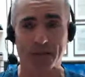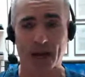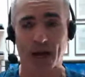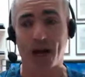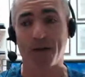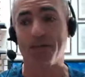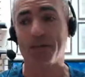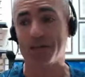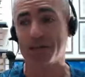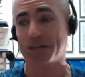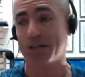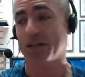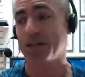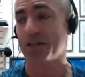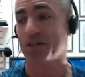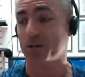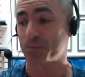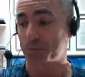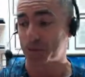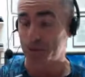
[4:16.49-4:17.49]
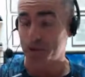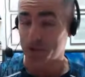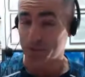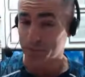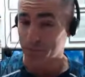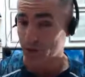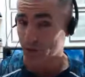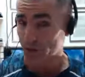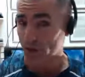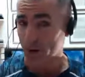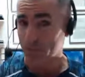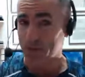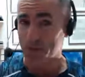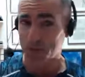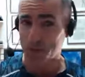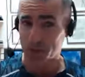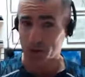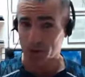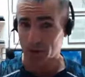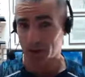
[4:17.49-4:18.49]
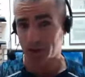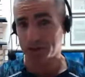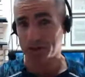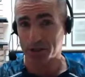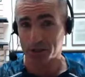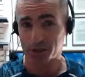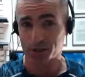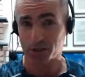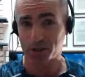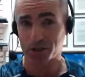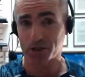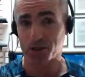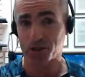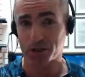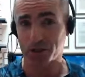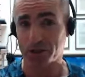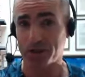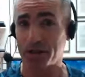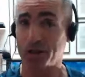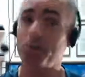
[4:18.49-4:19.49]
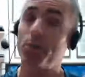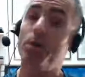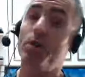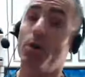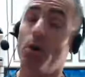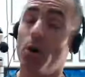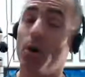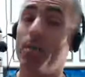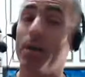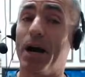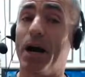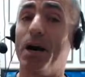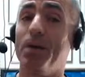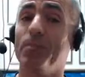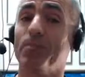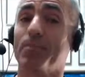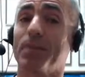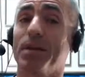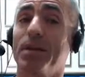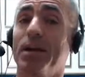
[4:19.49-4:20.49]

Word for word: Obviously, there's been some corruption in regards to the breast screening thing we know about